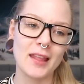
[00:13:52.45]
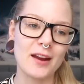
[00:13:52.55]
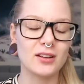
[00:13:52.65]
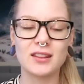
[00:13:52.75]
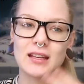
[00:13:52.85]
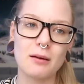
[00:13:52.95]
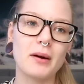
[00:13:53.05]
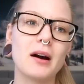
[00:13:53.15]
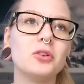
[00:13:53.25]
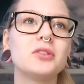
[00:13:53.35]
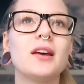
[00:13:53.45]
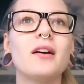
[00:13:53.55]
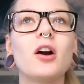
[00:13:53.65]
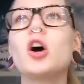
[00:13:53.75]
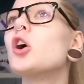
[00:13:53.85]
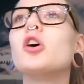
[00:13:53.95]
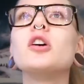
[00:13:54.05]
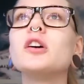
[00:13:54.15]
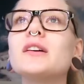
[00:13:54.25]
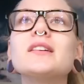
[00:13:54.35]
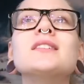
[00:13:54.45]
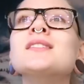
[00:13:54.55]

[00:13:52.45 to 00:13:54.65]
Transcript: everything about her